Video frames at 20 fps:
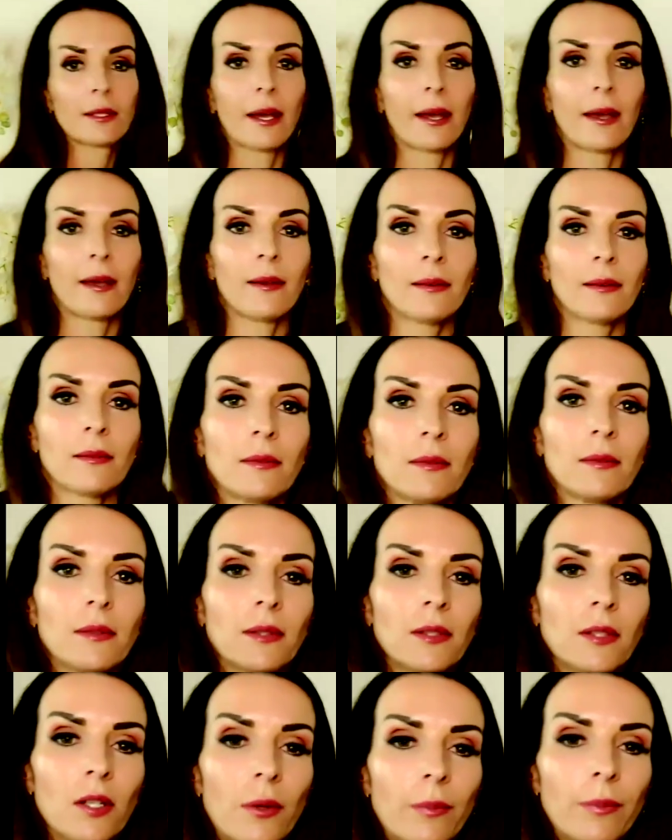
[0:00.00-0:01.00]
Okay?
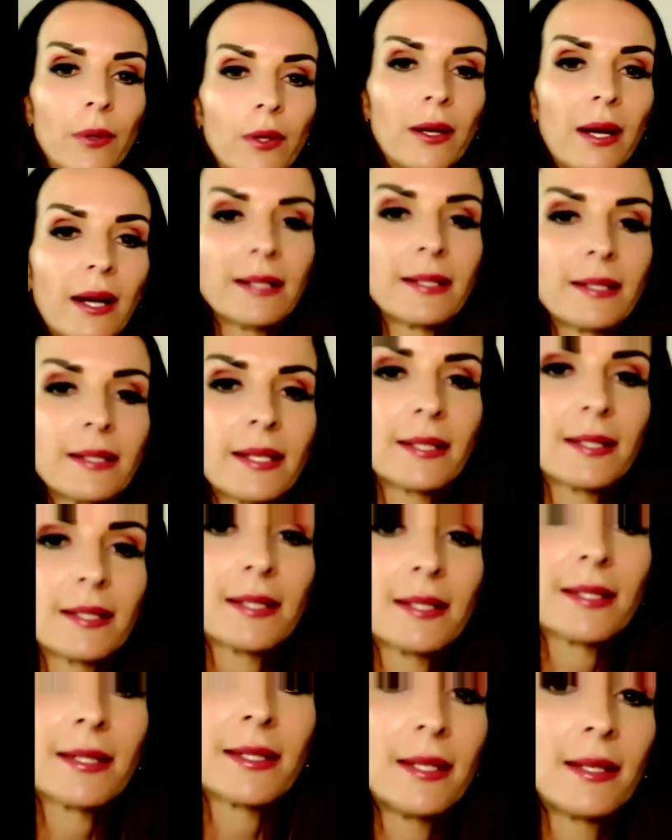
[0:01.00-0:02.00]
Hope you guys can
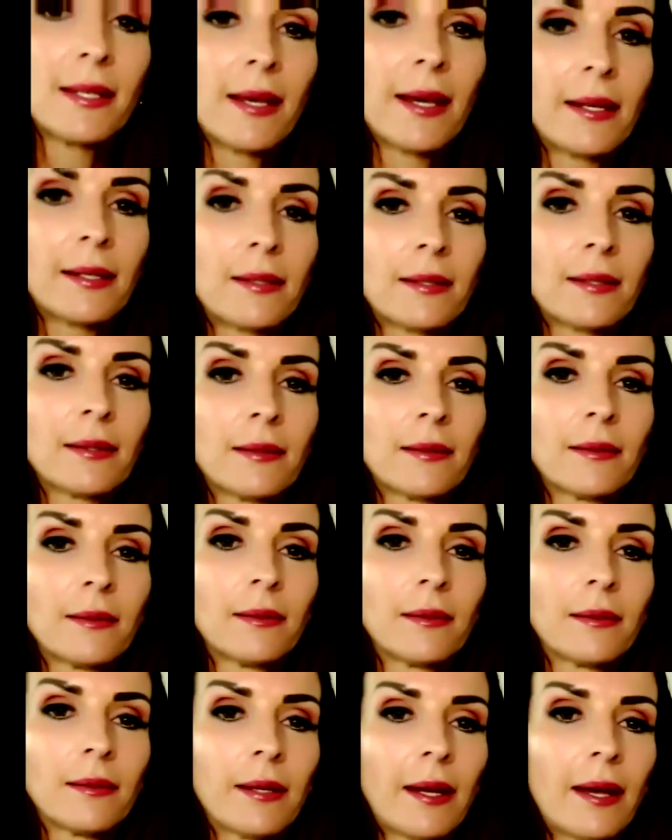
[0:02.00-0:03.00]
see that.
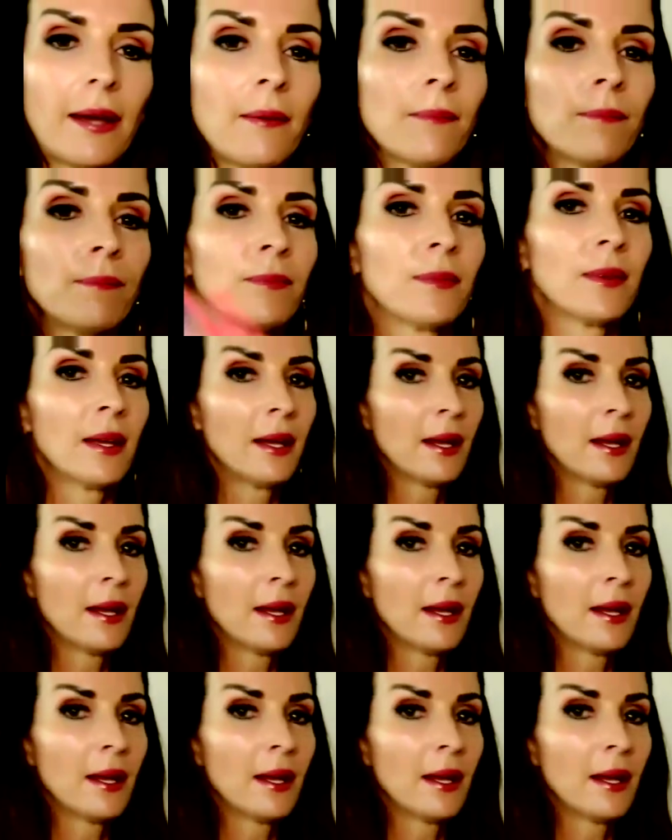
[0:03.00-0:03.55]
Okay?